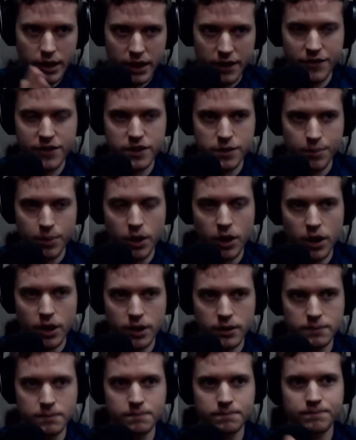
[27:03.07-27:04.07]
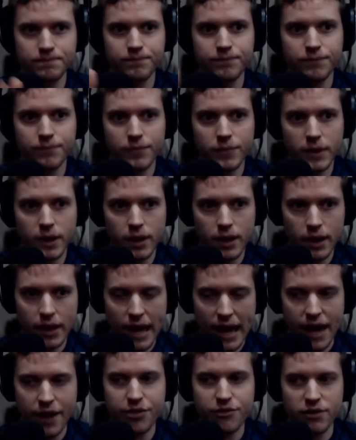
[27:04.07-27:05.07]
Cliff as a pawn,
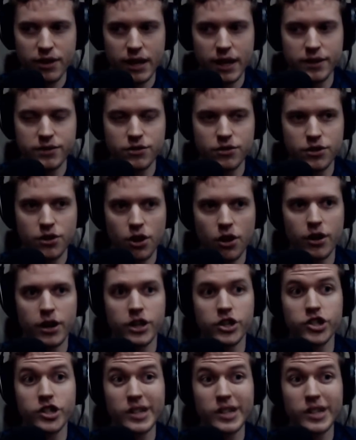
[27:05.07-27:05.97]
Catherine as her target.